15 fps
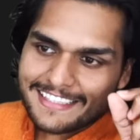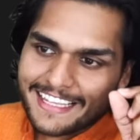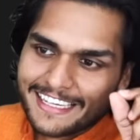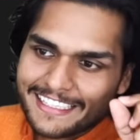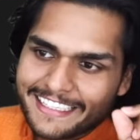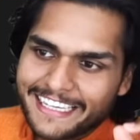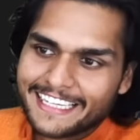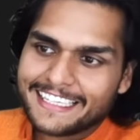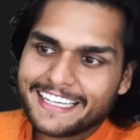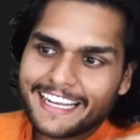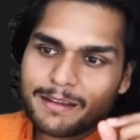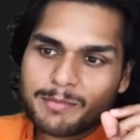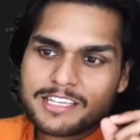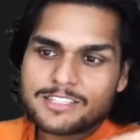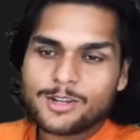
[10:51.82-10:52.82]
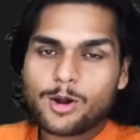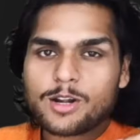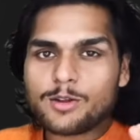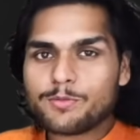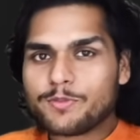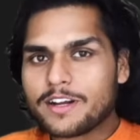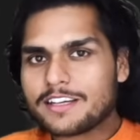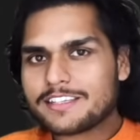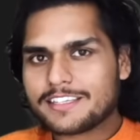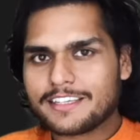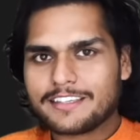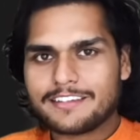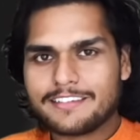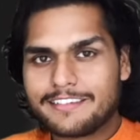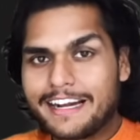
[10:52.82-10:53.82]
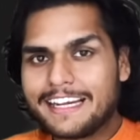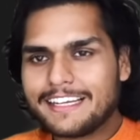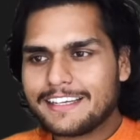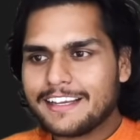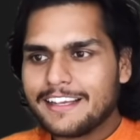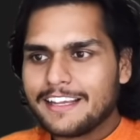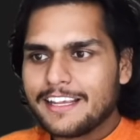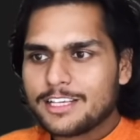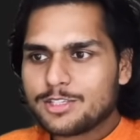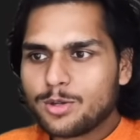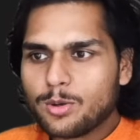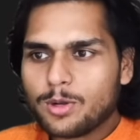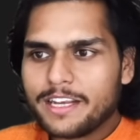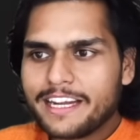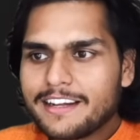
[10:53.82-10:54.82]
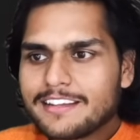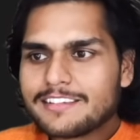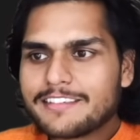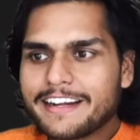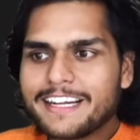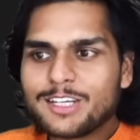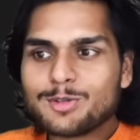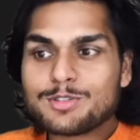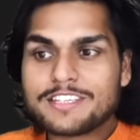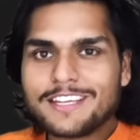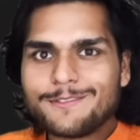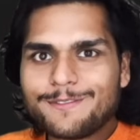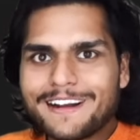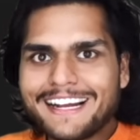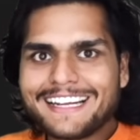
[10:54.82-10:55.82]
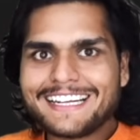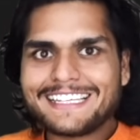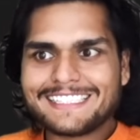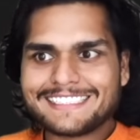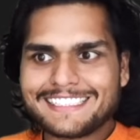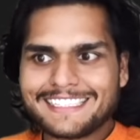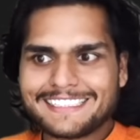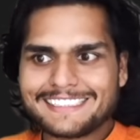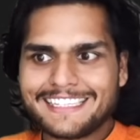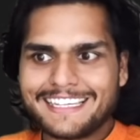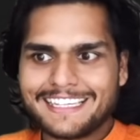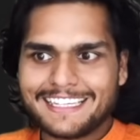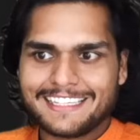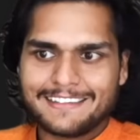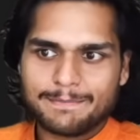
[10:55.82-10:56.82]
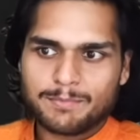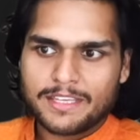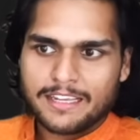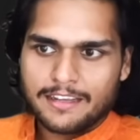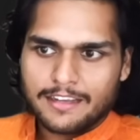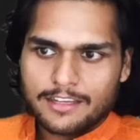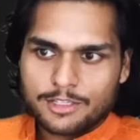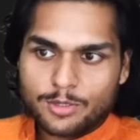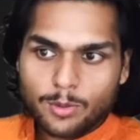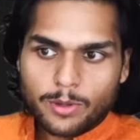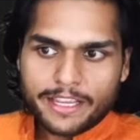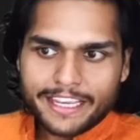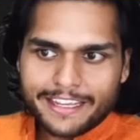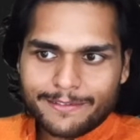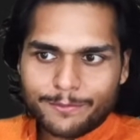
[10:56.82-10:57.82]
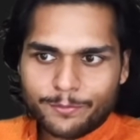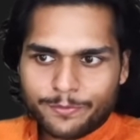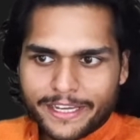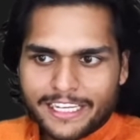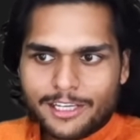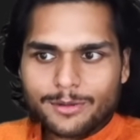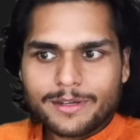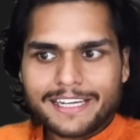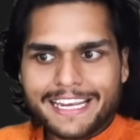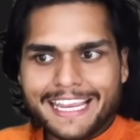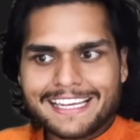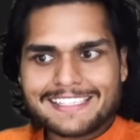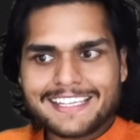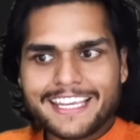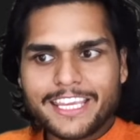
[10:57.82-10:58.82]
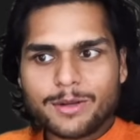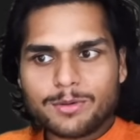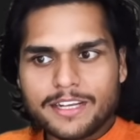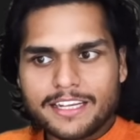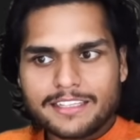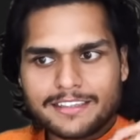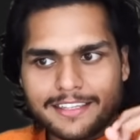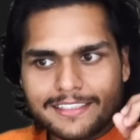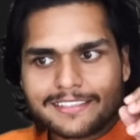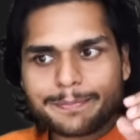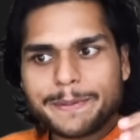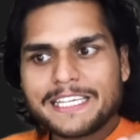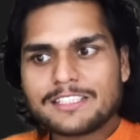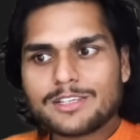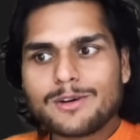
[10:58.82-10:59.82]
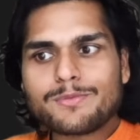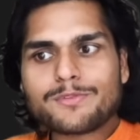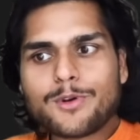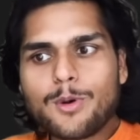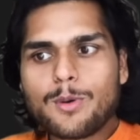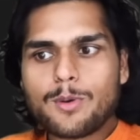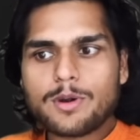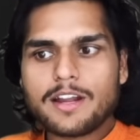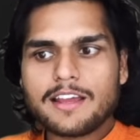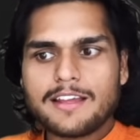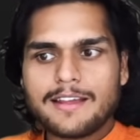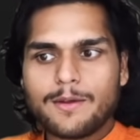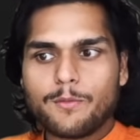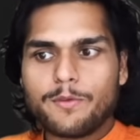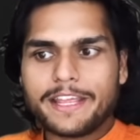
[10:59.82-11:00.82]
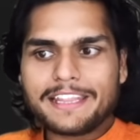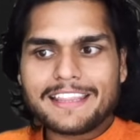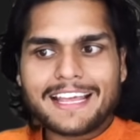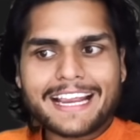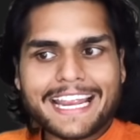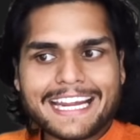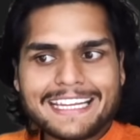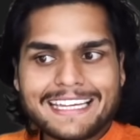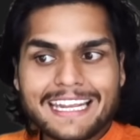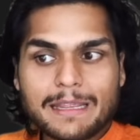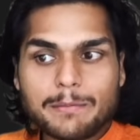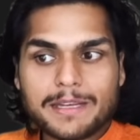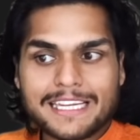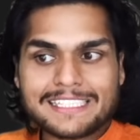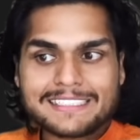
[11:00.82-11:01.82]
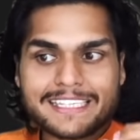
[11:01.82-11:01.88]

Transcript: that getName is not a function, right? So let us try to see why it says that. So when you are executing this piece of code, when the getName is